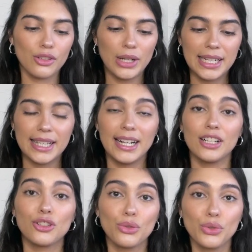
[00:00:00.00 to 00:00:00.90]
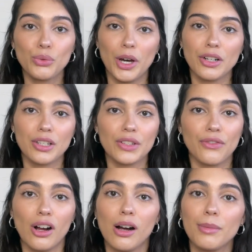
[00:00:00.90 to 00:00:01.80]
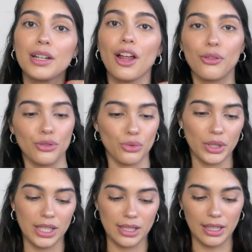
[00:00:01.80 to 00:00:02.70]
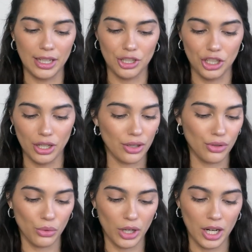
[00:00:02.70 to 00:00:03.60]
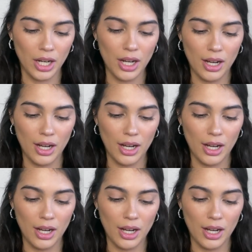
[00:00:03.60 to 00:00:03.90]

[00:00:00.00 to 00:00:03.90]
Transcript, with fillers: So next I got two sweaters from another store that's not that Gina store.